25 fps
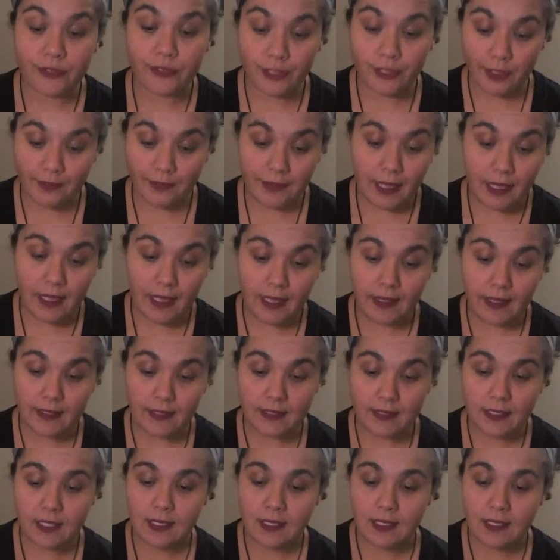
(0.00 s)
on
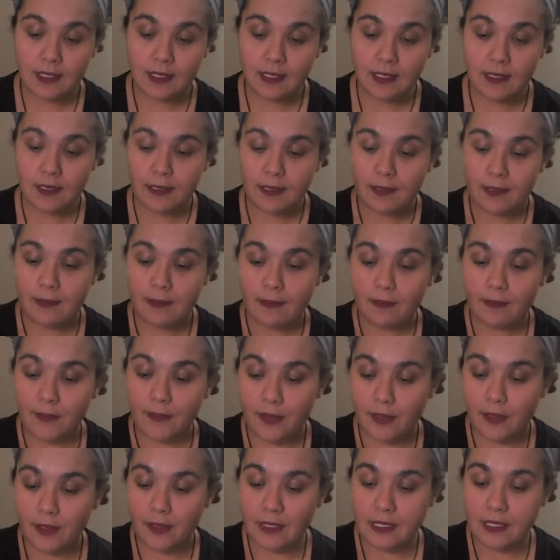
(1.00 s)
that.
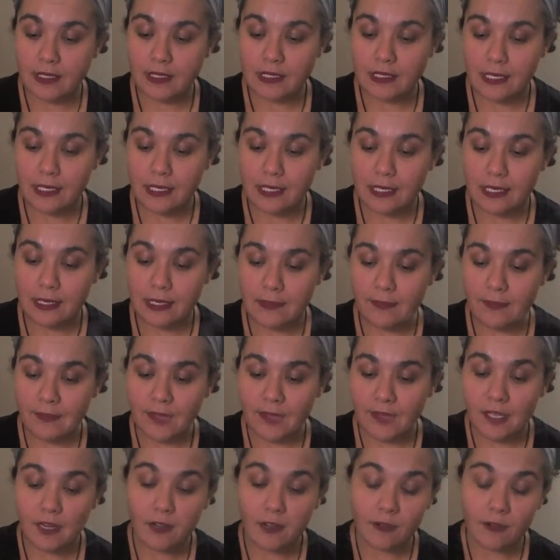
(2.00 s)
Now let's see.
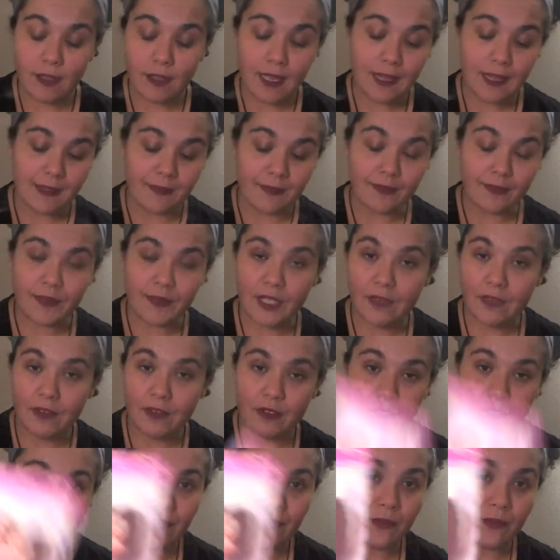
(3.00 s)
You know, yeah,
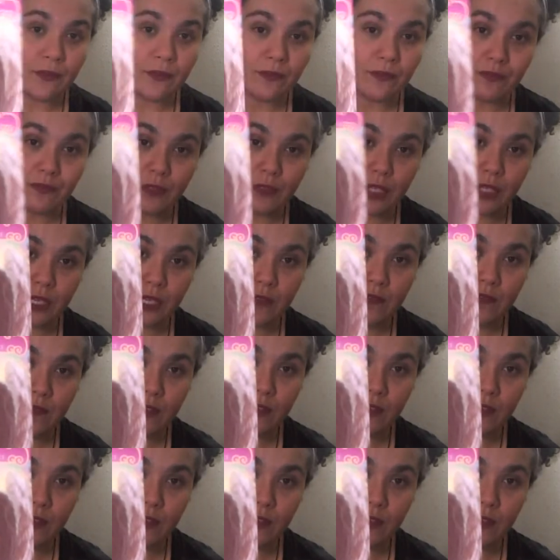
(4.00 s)
give